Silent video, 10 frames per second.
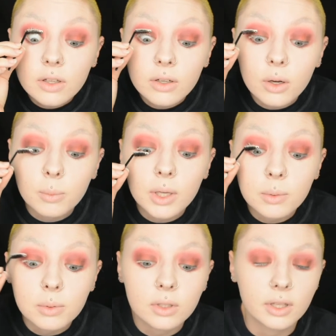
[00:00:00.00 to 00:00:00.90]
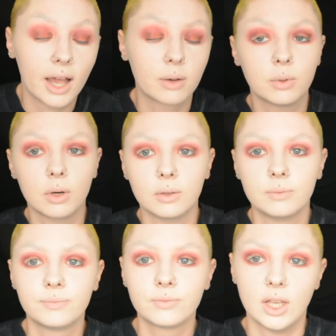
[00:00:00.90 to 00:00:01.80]
I know people are like, well,
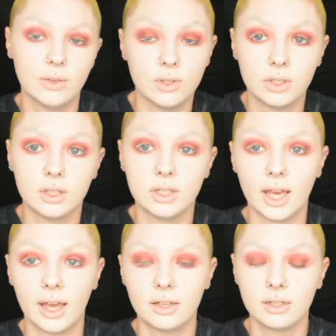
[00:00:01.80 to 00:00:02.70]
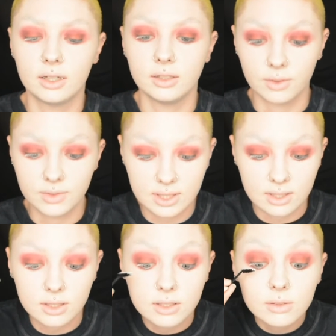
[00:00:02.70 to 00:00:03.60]
if you could get enough
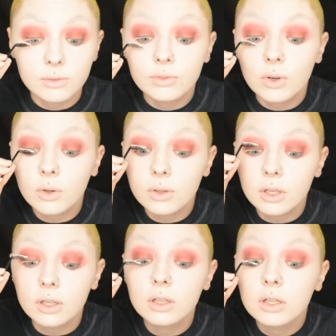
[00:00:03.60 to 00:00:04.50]
scissors for all the